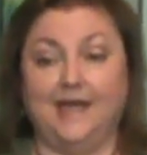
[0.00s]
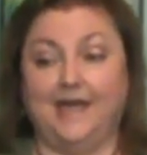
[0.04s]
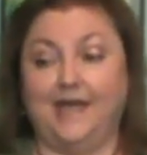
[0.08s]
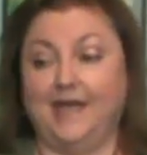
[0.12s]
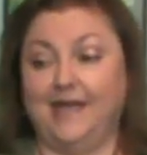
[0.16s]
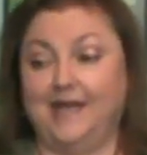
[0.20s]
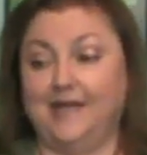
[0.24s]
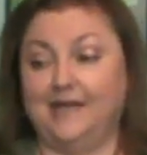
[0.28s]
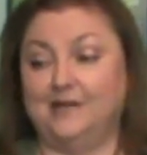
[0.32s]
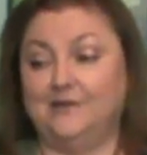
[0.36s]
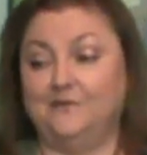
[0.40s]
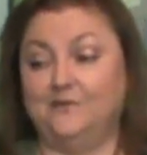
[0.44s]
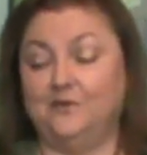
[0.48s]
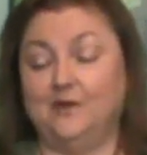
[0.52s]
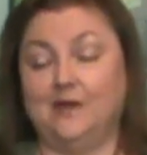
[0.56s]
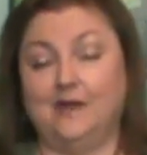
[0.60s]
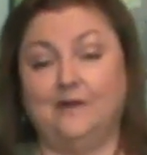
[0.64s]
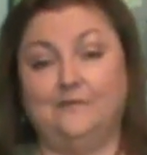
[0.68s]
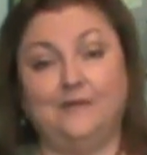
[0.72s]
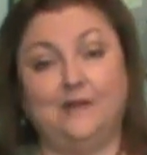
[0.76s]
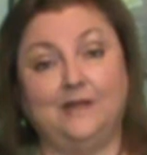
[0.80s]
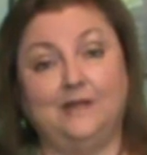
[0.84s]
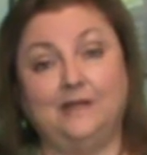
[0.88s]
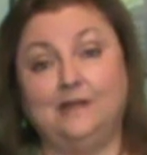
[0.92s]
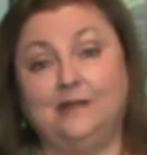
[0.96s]
And if you have
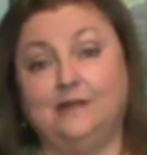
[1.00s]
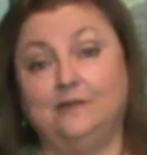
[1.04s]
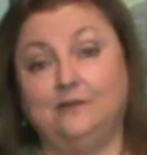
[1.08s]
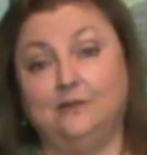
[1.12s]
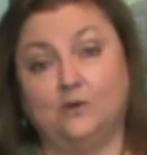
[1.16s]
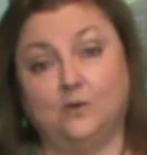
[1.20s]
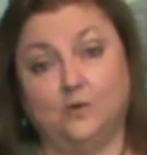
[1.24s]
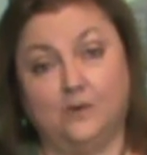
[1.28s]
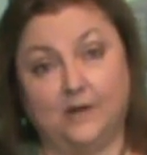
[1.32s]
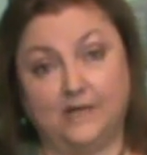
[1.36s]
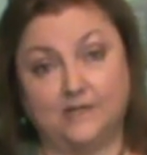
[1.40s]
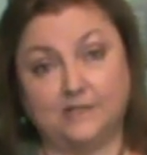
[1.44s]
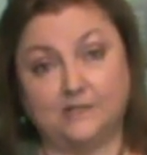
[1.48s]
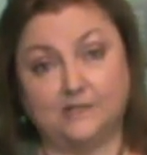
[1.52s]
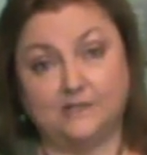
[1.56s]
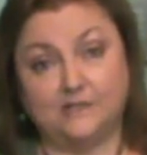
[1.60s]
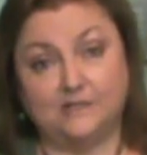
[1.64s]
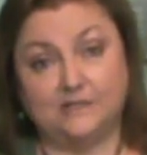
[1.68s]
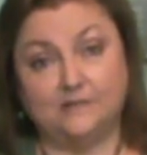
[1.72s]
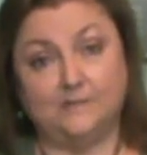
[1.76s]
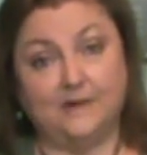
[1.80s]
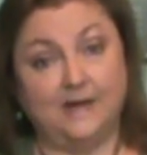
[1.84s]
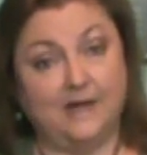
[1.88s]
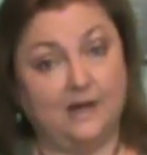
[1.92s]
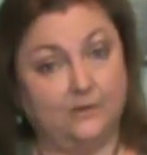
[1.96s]
any other
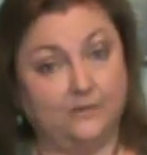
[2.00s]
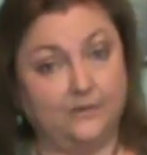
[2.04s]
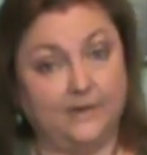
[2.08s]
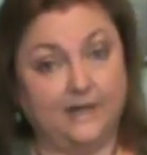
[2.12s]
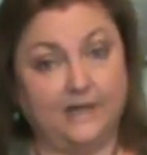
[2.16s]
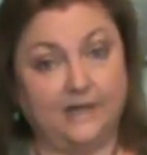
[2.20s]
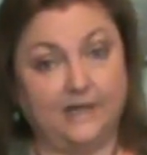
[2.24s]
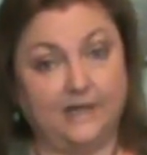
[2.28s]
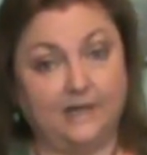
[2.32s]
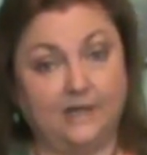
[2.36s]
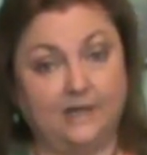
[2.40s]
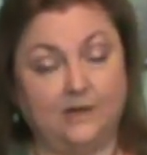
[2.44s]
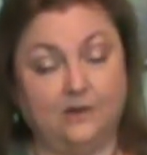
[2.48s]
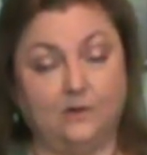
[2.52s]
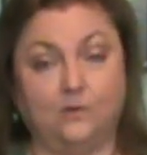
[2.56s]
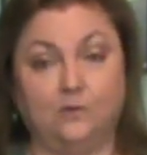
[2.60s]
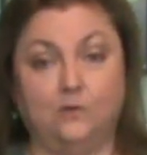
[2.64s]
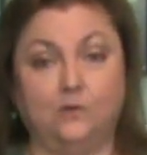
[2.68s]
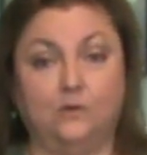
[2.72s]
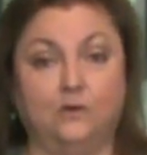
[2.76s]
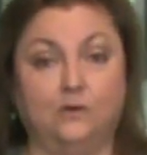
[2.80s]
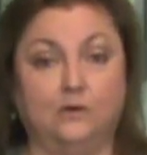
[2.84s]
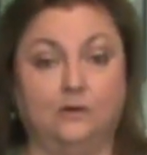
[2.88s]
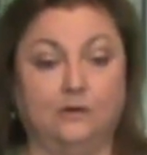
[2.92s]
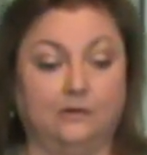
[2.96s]
questions about Reiki
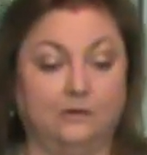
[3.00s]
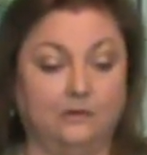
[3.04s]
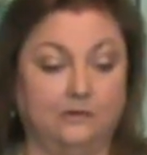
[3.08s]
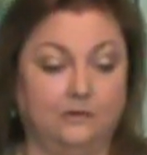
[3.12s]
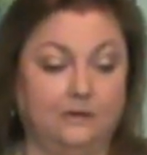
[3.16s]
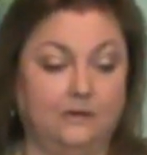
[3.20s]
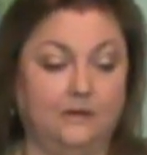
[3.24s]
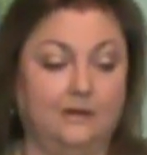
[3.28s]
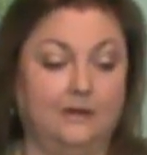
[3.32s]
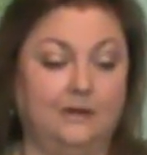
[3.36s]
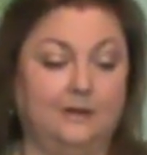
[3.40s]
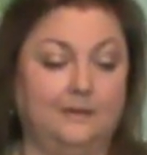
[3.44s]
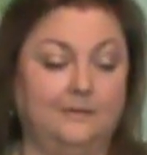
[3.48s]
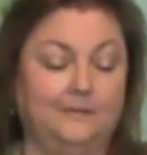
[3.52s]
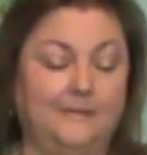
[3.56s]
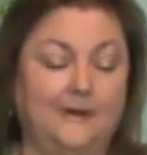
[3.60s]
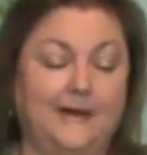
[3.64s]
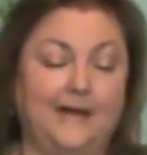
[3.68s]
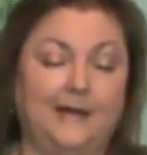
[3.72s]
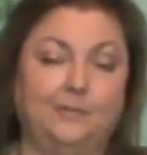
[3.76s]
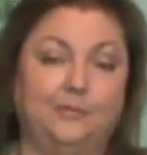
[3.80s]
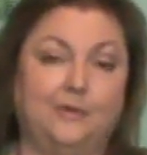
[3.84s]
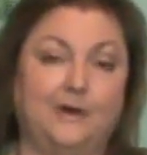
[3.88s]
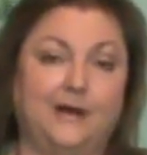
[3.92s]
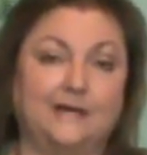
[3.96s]
or
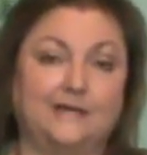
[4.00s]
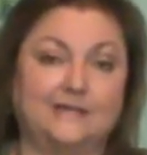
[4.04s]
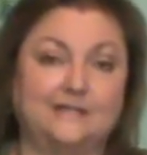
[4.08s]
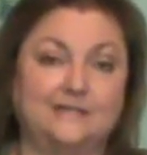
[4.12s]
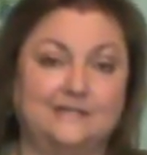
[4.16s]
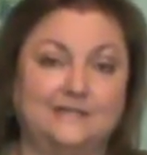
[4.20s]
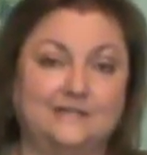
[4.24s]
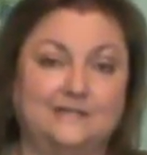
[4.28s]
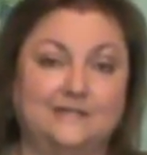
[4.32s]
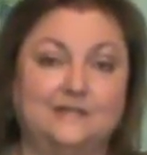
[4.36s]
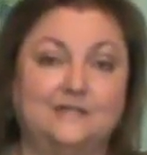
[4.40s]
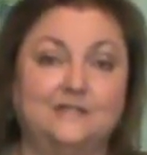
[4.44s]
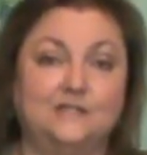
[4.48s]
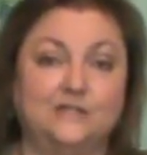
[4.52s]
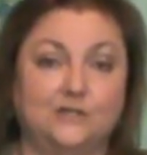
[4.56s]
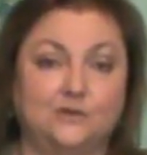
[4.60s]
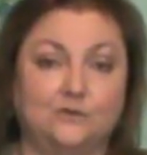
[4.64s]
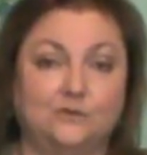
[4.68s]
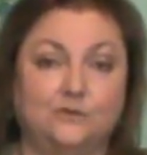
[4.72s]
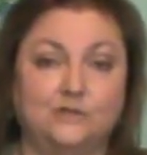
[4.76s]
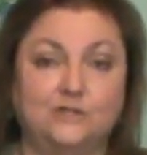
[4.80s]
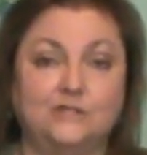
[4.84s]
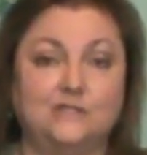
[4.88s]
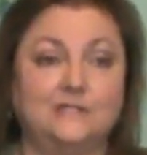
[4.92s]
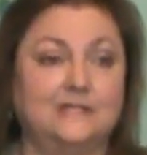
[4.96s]
my practices in
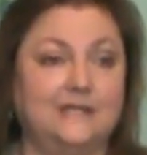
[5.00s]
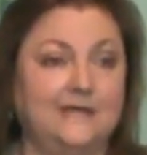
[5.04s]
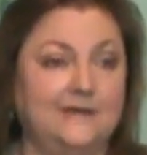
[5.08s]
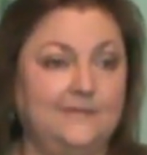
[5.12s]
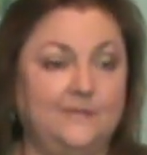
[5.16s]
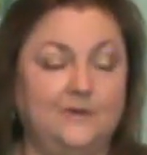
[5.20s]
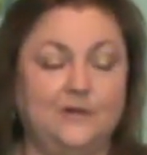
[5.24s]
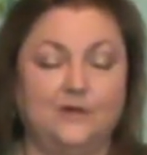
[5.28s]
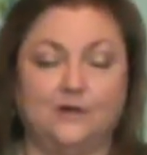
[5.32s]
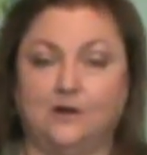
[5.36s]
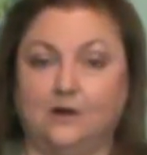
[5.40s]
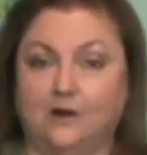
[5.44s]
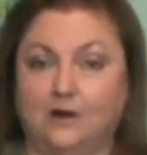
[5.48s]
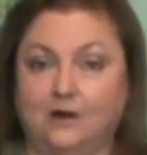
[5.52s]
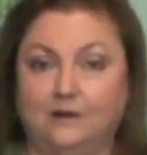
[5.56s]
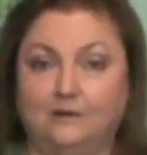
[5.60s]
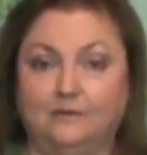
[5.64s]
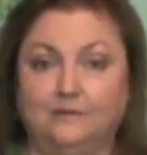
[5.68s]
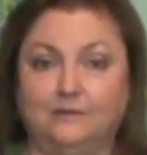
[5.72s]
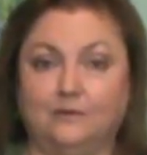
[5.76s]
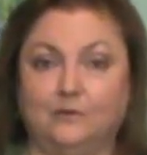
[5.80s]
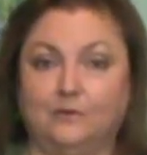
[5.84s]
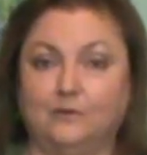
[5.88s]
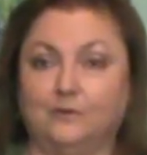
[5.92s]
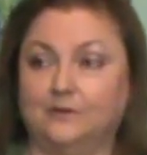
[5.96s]
general, just give me a
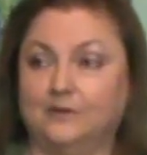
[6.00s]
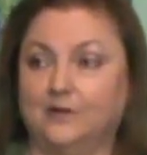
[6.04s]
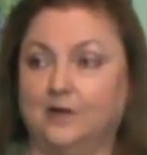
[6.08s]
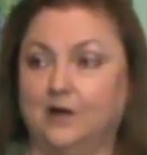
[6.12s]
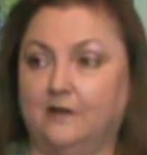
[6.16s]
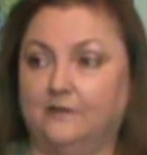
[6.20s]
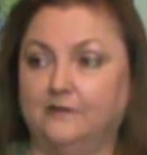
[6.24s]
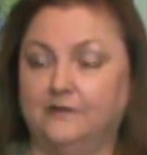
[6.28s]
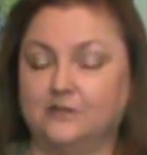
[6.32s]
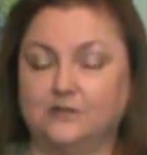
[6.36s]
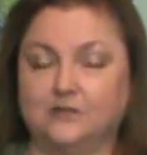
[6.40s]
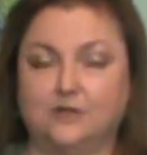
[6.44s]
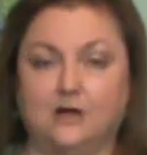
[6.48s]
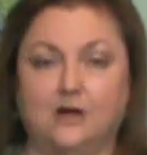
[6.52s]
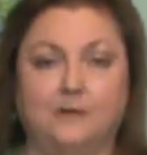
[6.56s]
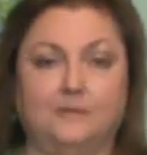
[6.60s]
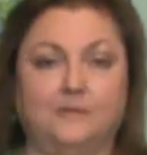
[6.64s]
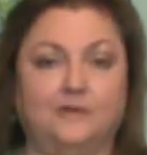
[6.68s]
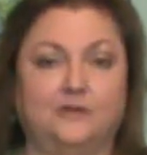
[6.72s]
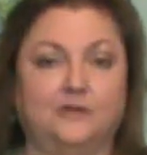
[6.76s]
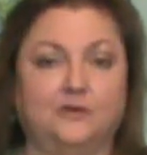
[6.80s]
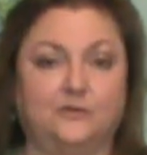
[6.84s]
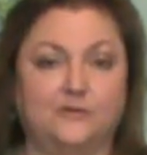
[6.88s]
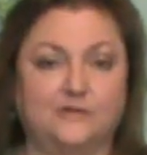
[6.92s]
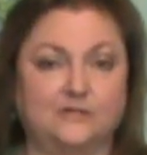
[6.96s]
call or call the shop
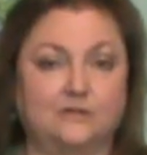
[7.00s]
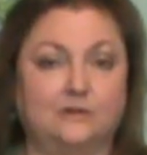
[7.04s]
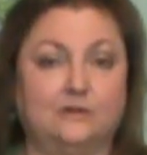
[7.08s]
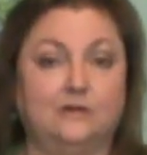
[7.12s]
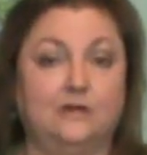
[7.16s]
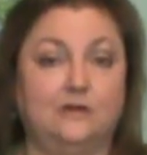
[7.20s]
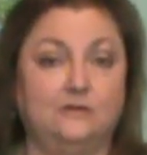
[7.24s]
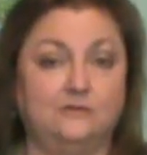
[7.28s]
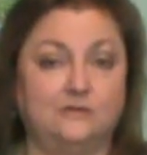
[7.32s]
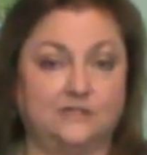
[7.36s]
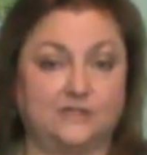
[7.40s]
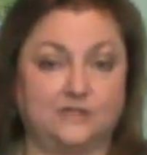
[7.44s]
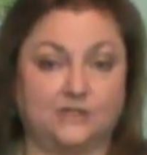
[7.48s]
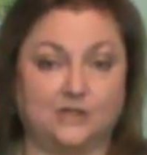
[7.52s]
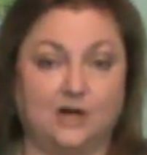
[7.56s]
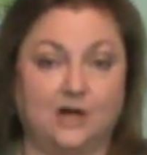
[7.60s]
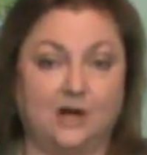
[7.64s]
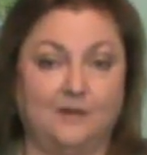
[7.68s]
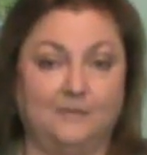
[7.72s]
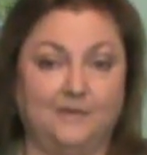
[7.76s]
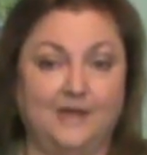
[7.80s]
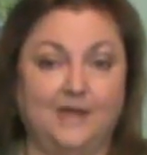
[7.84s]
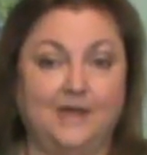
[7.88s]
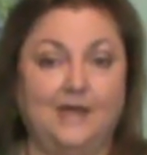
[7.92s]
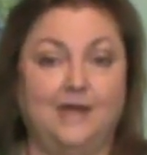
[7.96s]
at Crystal Lotus
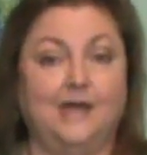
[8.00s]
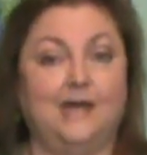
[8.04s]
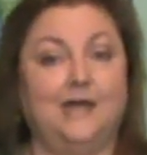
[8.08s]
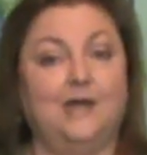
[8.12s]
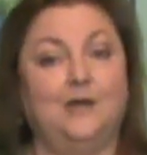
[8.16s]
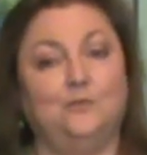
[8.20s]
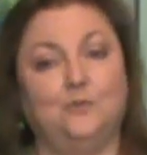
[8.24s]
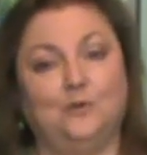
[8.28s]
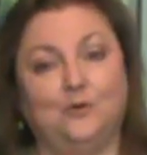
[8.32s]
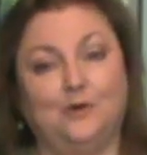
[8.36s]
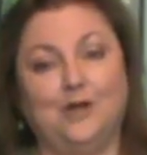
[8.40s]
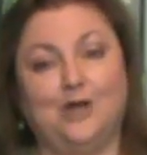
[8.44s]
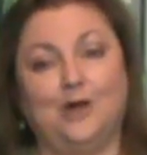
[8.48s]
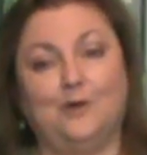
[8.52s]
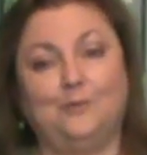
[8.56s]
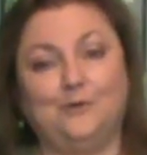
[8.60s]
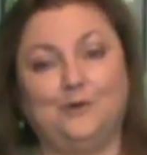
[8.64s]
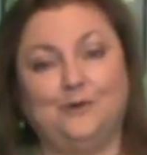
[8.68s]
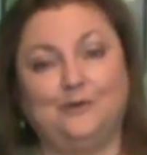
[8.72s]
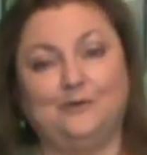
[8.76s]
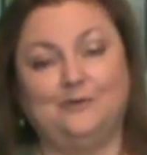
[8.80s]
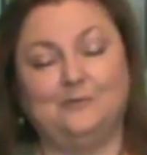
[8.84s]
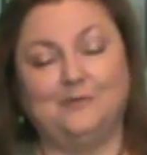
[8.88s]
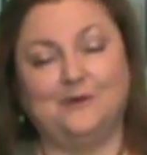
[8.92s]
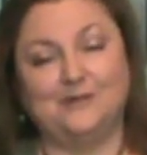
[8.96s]
Shop and we'll help
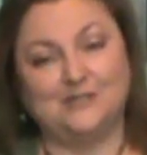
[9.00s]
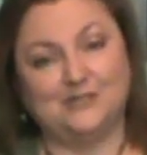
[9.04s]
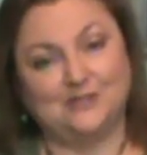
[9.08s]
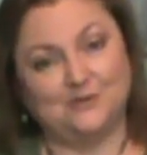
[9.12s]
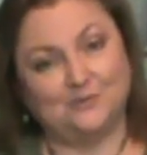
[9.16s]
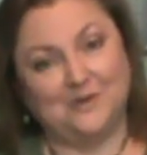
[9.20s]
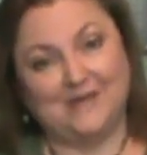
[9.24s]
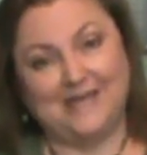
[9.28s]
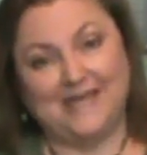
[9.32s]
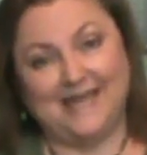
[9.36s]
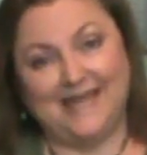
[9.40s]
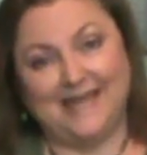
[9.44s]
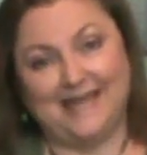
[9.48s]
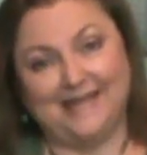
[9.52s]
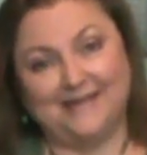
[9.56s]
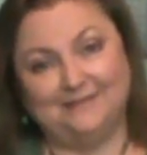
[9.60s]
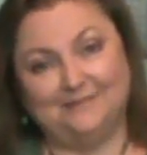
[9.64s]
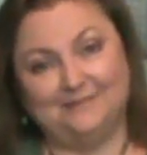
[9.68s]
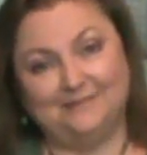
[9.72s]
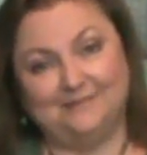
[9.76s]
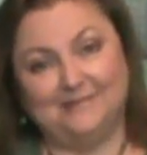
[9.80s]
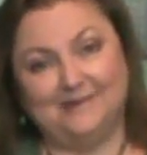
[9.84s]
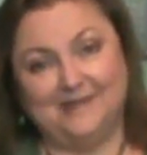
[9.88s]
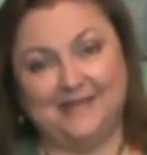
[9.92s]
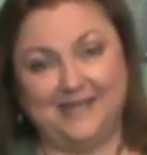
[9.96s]
you as much as we can.
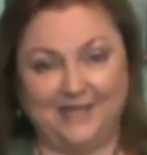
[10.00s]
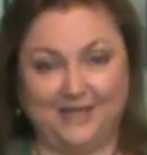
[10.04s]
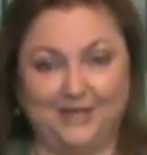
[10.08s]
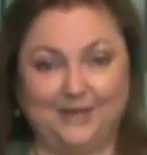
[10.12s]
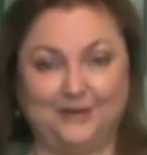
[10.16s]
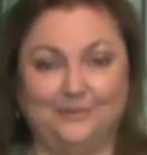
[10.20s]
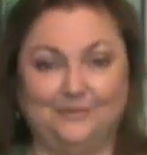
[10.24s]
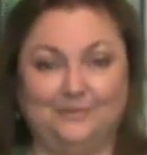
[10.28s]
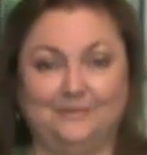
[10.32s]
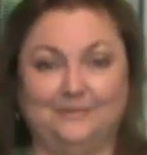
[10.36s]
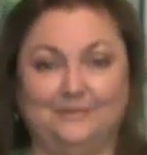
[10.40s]
Thank you.